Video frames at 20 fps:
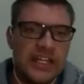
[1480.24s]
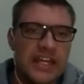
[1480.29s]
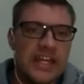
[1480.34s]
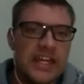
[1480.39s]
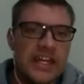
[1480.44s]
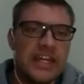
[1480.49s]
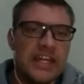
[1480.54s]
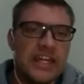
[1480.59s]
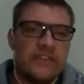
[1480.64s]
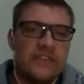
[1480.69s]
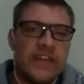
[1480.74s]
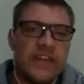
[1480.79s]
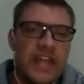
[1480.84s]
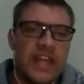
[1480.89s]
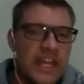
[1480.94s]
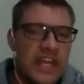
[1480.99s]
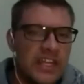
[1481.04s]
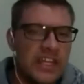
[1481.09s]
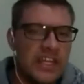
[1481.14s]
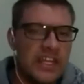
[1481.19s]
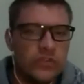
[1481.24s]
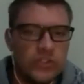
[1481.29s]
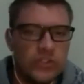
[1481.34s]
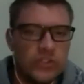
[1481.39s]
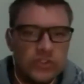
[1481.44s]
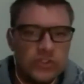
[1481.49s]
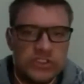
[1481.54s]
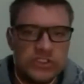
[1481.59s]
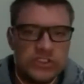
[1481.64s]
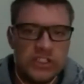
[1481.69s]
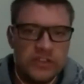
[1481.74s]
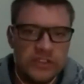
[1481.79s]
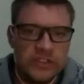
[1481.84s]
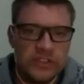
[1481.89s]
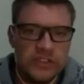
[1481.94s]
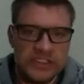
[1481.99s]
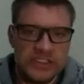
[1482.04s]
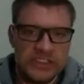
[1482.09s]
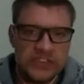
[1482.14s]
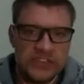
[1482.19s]
if any of your servants
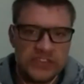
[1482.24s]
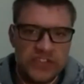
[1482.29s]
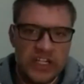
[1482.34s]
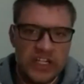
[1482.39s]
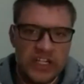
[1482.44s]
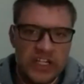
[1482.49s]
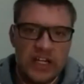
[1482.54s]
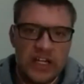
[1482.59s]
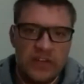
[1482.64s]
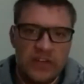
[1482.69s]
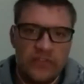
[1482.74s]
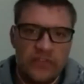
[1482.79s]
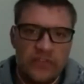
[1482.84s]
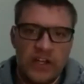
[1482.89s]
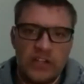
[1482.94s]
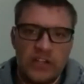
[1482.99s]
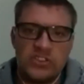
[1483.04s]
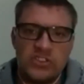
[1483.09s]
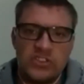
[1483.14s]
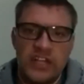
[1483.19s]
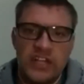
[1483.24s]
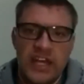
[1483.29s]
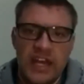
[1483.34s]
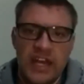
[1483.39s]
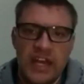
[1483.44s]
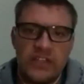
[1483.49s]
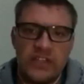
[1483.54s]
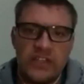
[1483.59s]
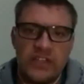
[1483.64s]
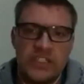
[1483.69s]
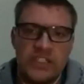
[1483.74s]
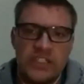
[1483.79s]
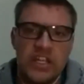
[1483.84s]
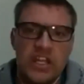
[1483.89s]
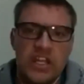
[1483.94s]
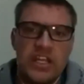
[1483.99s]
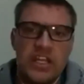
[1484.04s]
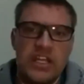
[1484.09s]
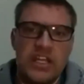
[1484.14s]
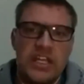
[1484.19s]
is found to have it,
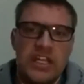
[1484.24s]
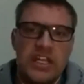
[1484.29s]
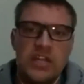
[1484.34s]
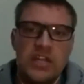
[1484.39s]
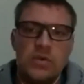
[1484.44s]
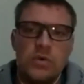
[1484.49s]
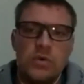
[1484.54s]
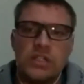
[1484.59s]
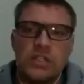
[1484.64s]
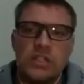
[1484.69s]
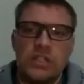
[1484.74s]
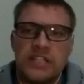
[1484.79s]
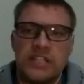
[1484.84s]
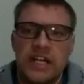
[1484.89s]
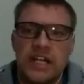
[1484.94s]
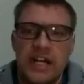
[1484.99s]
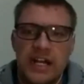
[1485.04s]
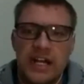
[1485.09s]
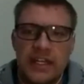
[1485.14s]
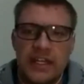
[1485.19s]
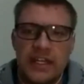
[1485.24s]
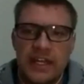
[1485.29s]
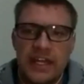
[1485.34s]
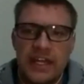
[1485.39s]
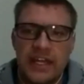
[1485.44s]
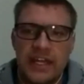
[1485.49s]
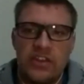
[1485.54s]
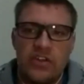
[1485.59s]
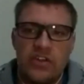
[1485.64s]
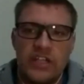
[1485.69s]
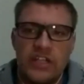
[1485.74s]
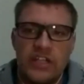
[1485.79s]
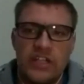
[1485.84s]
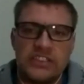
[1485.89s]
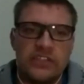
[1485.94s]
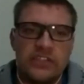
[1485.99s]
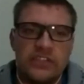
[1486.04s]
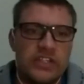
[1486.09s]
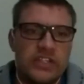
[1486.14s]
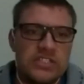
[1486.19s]
he will die, and the rest of
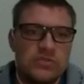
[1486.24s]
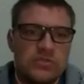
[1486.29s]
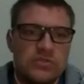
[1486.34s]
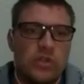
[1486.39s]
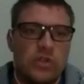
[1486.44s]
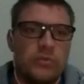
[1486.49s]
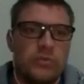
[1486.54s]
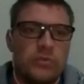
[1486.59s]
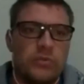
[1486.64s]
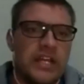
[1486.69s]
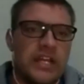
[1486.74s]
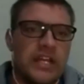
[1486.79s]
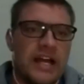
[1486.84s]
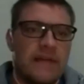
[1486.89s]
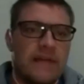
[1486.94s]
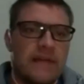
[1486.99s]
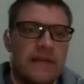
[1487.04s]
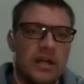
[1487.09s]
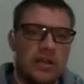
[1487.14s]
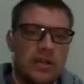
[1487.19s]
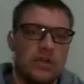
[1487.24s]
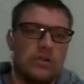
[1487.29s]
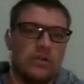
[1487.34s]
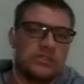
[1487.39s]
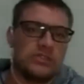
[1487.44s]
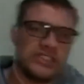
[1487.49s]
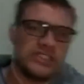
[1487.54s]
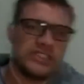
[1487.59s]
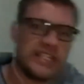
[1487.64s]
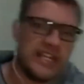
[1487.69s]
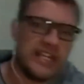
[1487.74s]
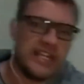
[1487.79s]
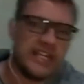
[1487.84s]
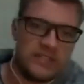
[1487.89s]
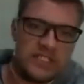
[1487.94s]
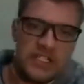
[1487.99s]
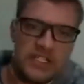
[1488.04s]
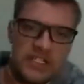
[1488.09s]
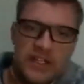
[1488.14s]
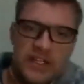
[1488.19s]
us will become my Lord's slaves.
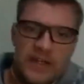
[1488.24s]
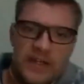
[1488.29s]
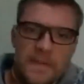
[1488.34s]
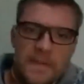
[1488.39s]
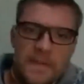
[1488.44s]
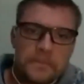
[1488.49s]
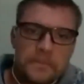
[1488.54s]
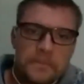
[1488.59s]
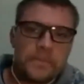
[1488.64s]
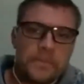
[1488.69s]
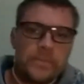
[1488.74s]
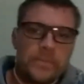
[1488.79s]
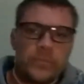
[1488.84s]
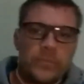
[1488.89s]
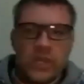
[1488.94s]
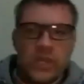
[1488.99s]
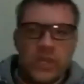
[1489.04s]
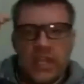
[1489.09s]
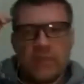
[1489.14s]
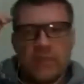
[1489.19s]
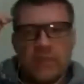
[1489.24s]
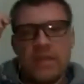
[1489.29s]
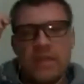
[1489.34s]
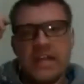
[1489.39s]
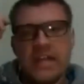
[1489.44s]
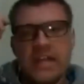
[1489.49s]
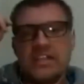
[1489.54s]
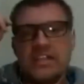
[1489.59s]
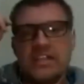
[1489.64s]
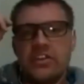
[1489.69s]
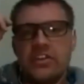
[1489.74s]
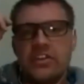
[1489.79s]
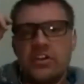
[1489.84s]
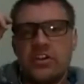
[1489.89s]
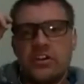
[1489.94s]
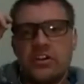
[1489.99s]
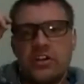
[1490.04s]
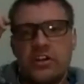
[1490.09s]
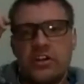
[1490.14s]
Imagine the